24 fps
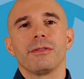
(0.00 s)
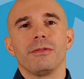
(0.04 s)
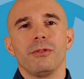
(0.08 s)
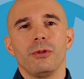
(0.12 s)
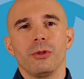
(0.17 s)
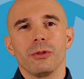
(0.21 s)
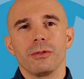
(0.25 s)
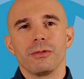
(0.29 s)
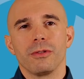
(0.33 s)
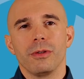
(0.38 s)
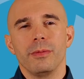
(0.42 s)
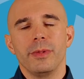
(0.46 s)

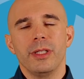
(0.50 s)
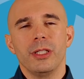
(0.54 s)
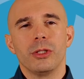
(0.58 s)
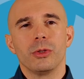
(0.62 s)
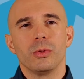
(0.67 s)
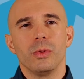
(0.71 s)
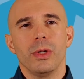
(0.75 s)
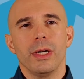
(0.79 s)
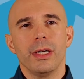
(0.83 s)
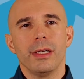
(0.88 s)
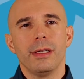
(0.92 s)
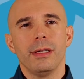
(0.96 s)
4 from
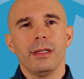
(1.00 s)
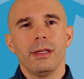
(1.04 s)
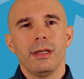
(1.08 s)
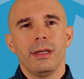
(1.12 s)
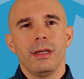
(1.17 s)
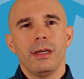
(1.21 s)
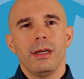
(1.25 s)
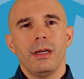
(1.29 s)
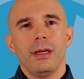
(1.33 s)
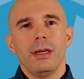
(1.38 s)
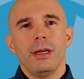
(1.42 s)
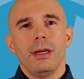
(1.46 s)
each one,
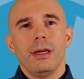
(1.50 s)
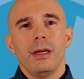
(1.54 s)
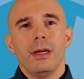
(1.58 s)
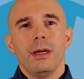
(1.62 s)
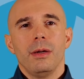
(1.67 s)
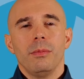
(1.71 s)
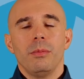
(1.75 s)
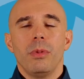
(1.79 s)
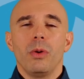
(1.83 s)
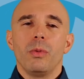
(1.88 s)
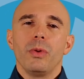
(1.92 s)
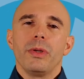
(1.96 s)

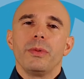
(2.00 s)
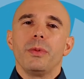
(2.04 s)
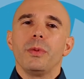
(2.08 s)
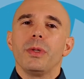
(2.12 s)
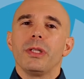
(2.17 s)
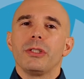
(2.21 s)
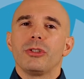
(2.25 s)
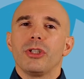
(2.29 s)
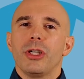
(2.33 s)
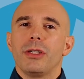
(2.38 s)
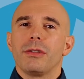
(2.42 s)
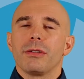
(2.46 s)
but we
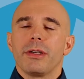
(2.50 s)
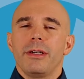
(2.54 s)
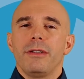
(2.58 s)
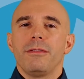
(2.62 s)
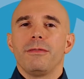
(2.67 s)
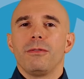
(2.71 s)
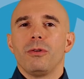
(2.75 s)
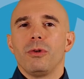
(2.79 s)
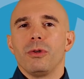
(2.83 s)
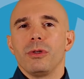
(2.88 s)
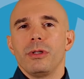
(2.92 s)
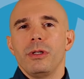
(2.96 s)
will generate
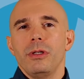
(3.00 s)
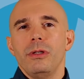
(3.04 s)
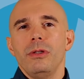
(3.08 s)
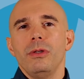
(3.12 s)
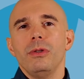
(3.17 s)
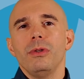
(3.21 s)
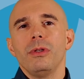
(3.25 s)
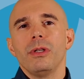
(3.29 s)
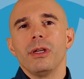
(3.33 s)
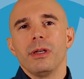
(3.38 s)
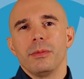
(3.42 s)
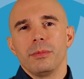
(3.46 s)
4
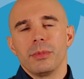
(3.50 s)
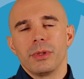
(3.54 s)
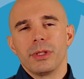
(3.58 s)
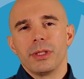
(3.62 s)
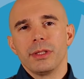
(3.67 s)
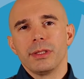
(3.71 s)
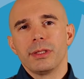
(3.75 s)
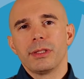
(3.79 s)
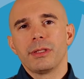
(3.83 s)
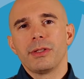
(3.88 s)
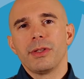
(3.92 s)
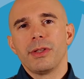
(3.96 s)
new
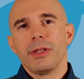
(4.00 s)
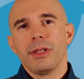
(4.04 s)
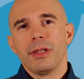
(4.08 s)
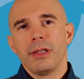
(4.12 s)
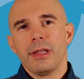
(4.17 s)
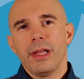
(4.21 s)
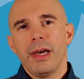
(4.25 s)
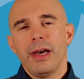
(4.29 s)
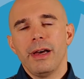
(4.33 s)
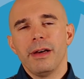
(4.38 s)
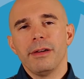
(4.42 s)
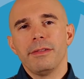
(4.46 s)
numbers to the
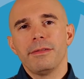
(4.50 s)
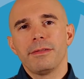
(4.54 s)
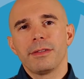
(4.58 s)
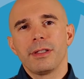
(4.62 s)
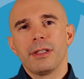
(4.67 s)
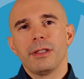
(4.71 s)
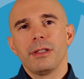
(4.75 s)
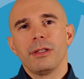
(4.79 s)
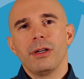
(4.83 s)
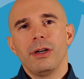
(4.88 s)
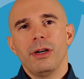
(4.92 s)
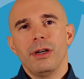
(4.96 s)

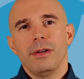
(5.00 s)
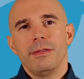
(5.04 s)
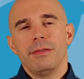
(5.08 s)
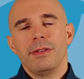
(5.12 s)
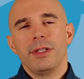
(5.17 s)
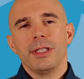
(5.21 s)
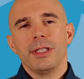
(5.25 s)
left of